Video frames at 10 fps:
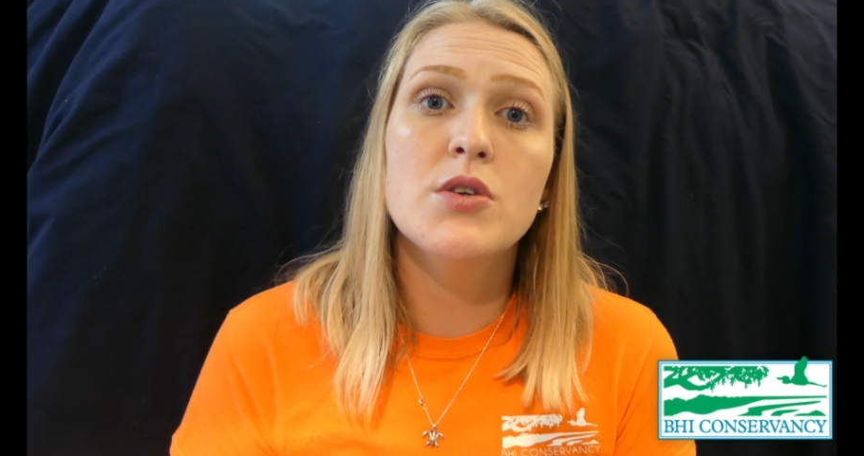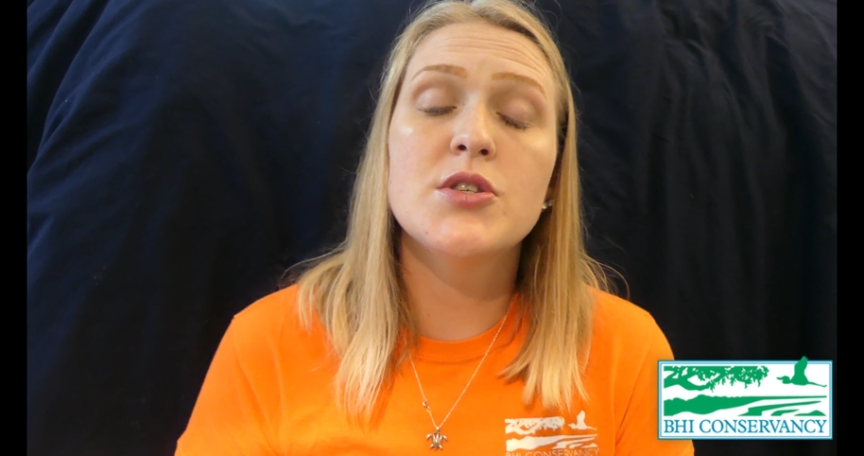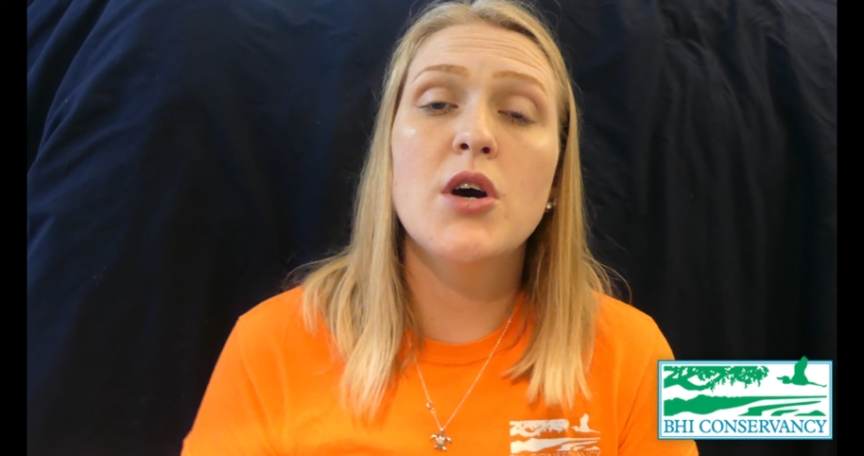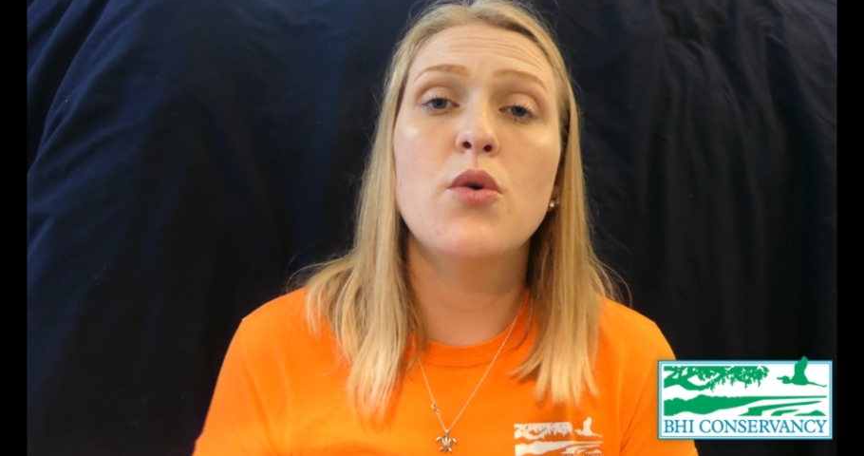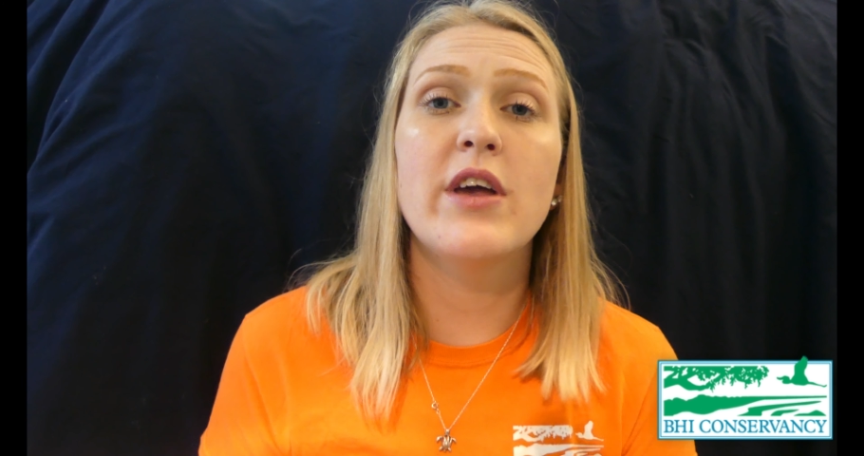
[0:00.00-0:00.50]

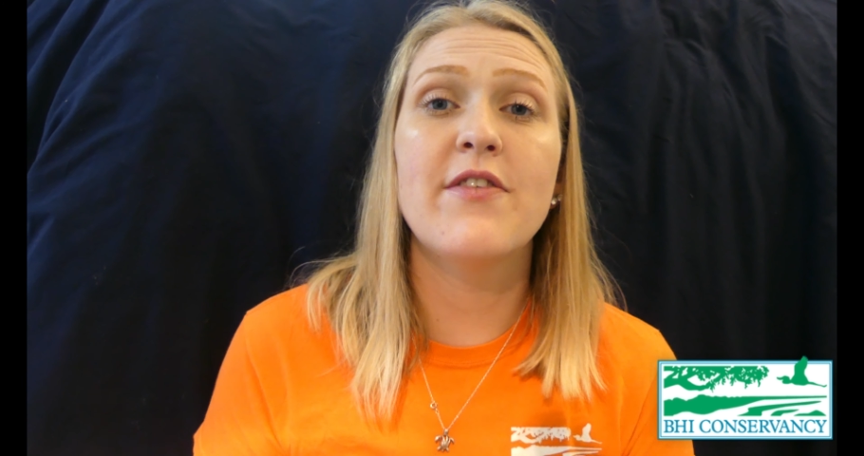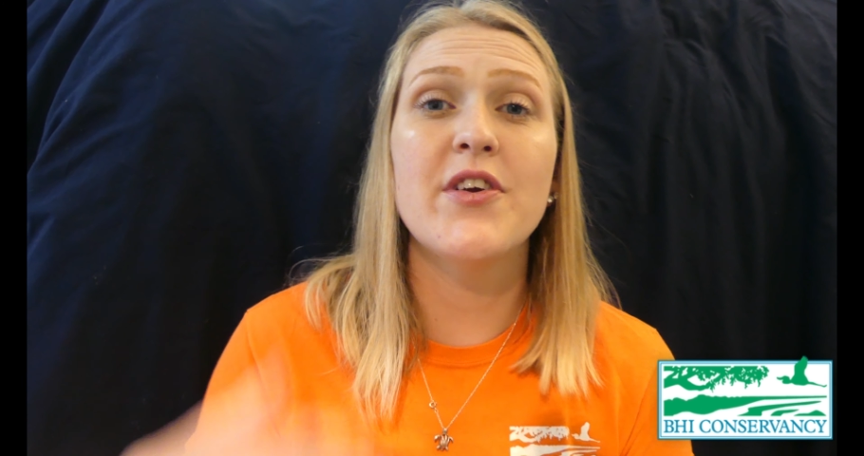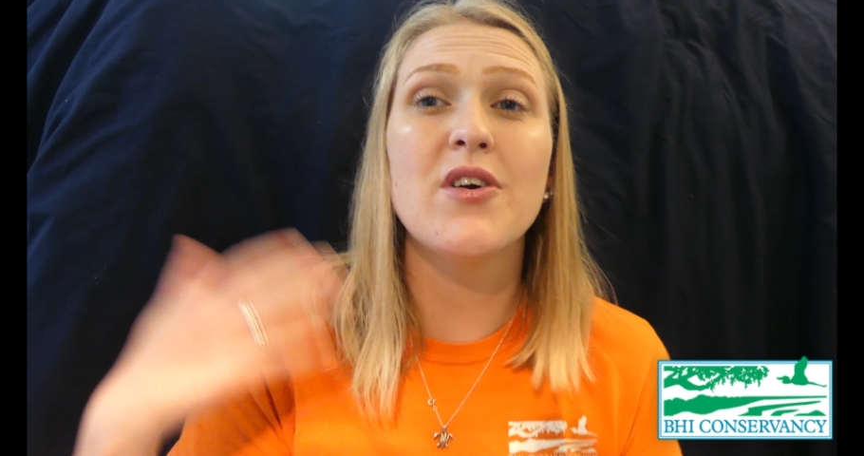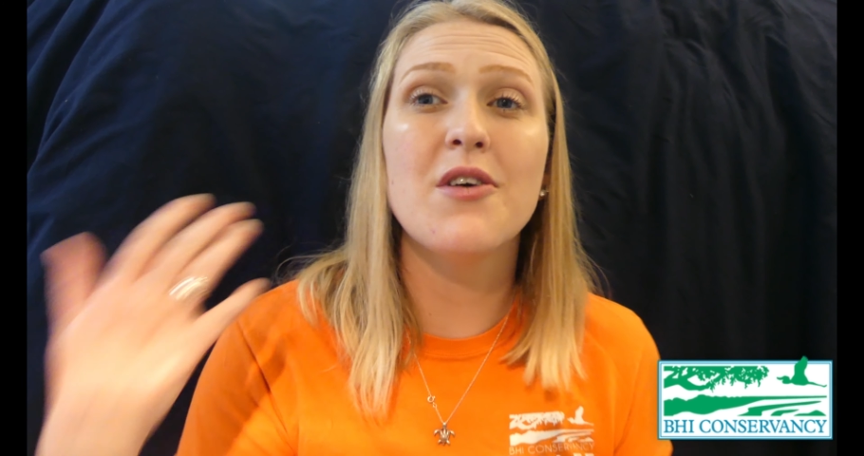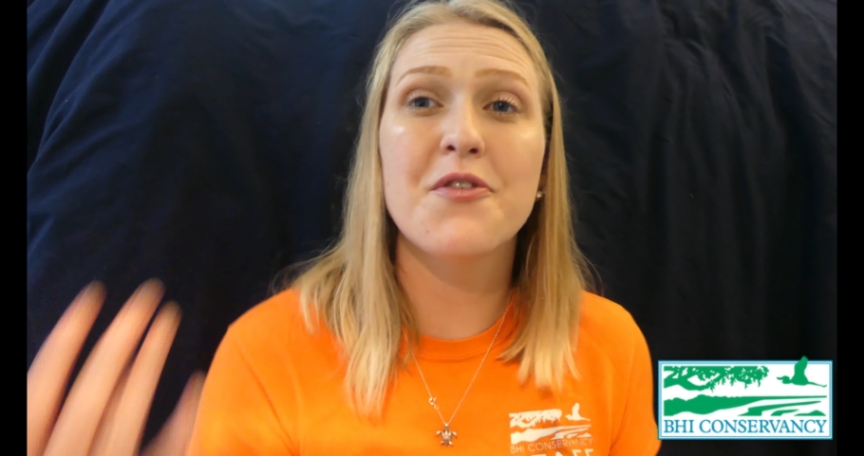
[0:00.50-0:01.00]
So if
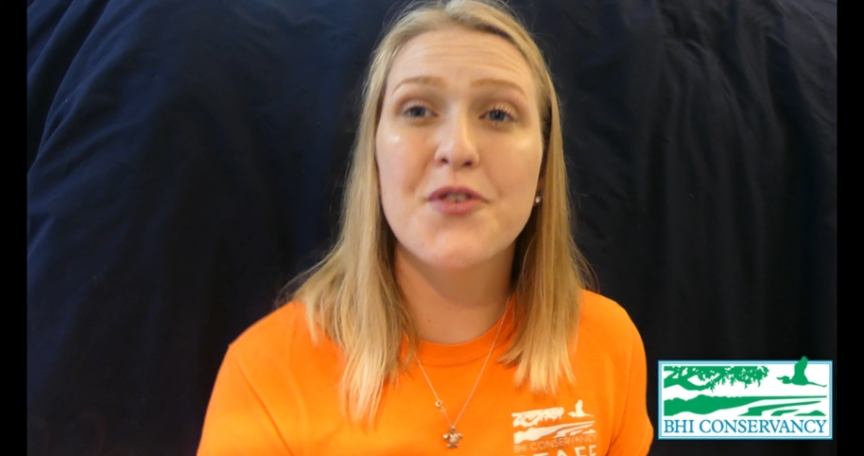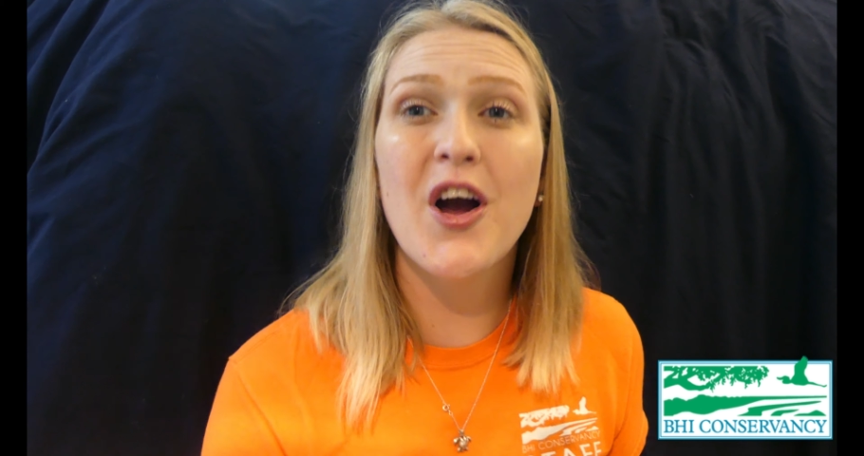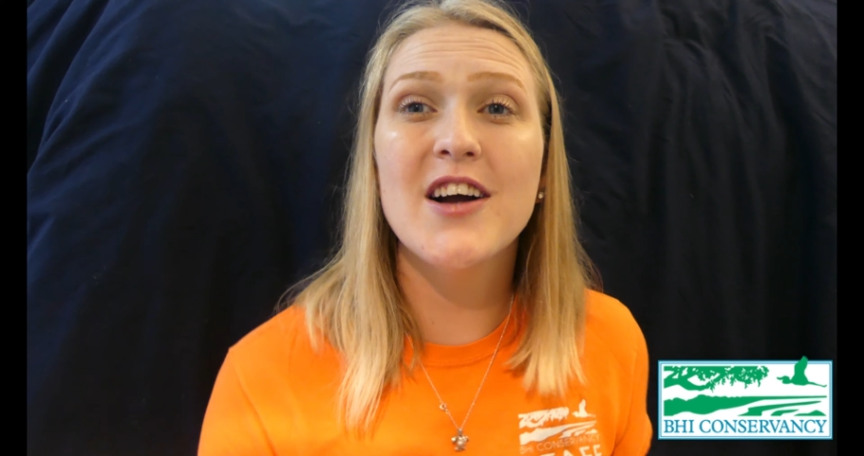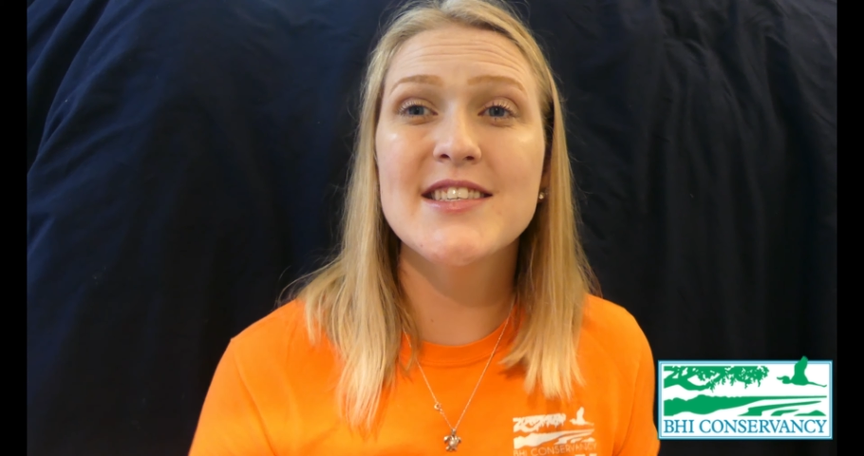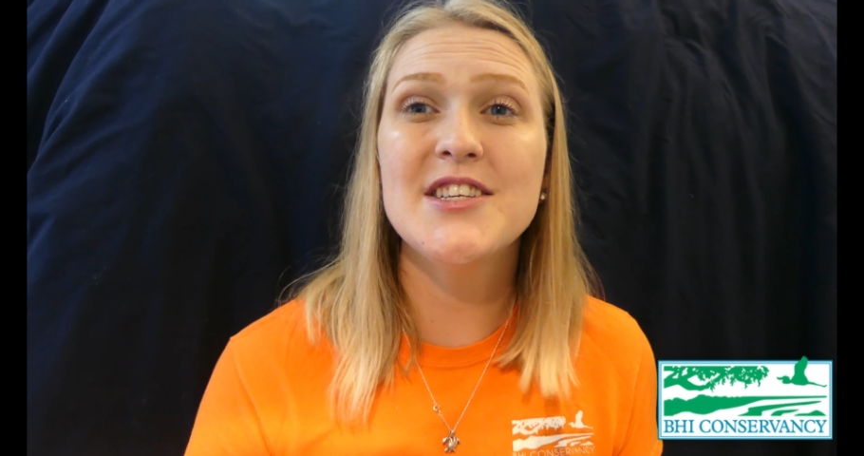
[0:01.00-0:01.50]
there are
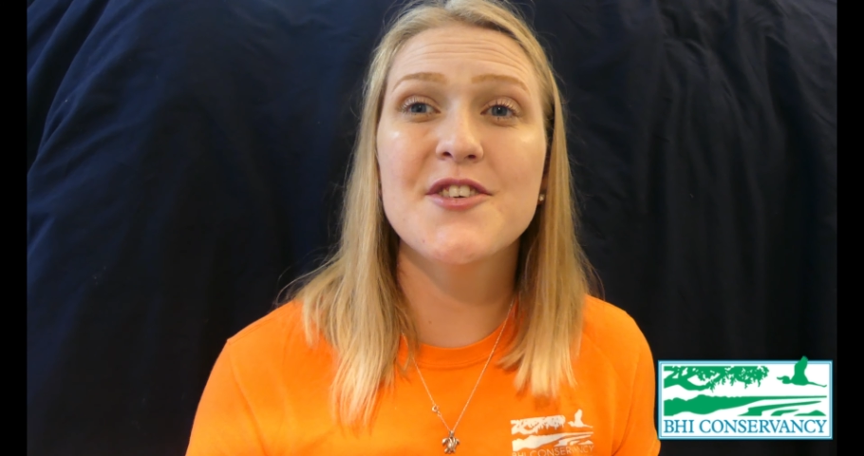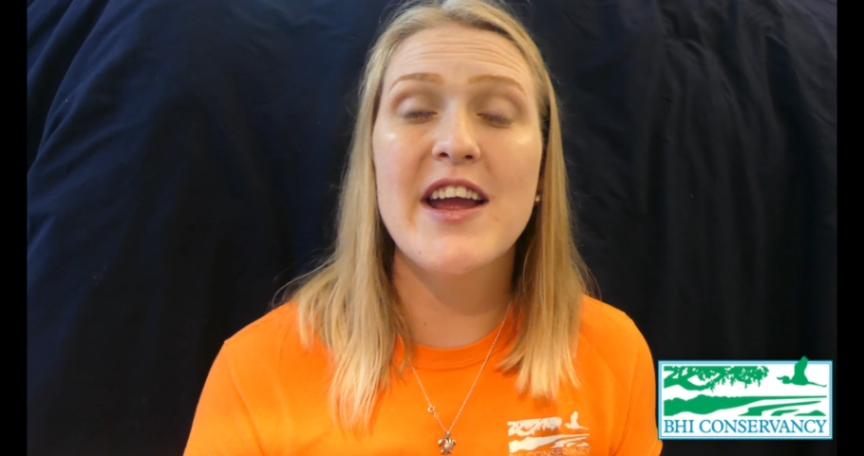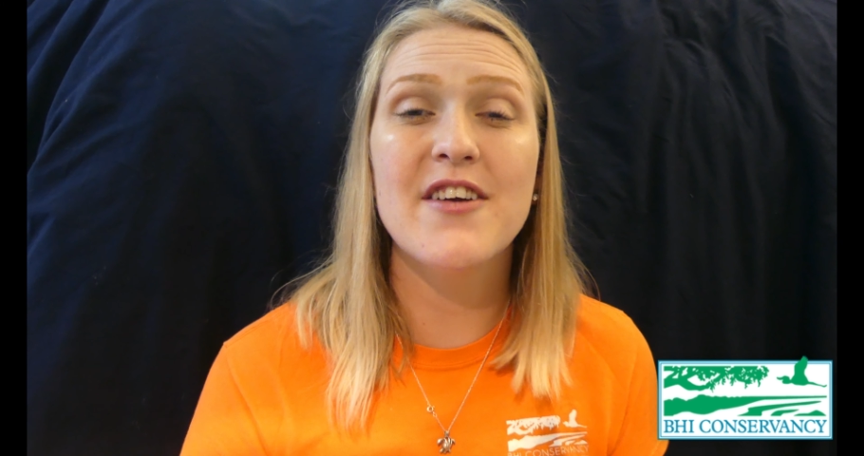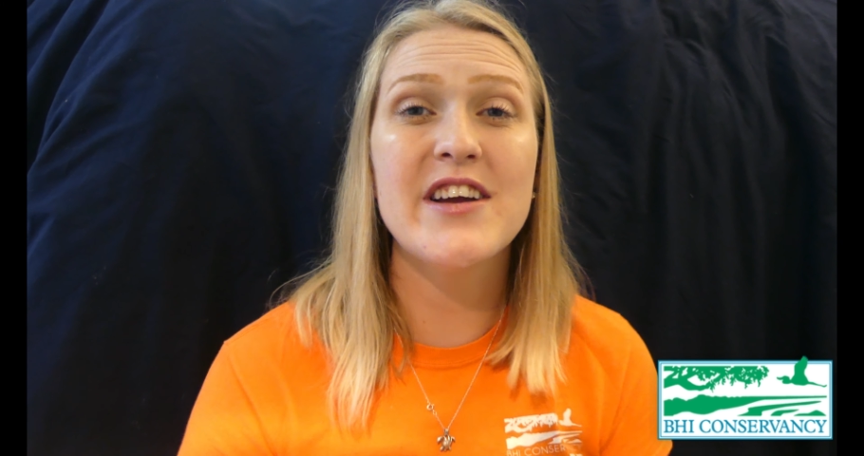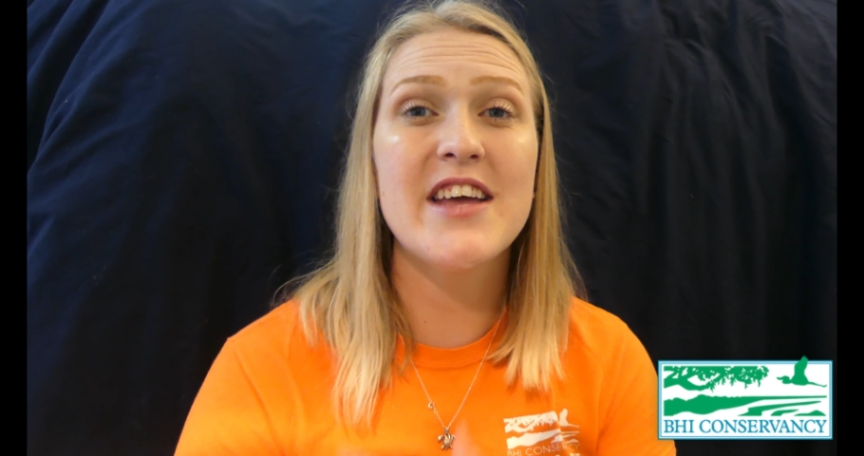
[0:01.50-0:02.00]
frogs in your
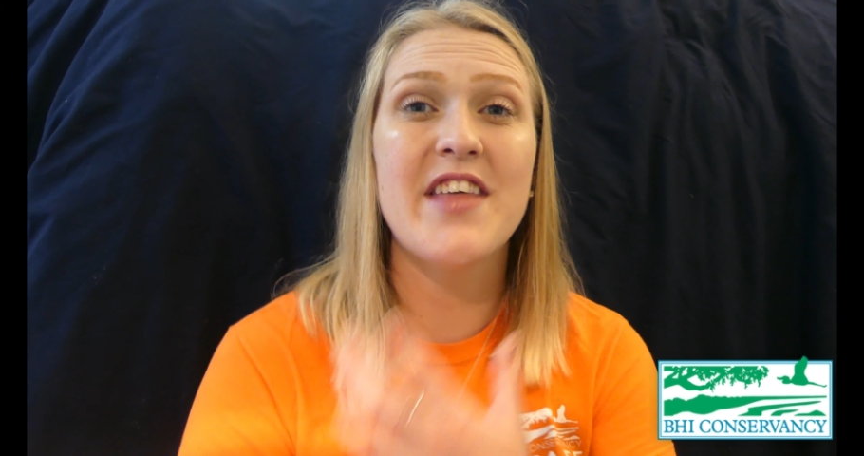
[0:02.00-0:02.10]
area,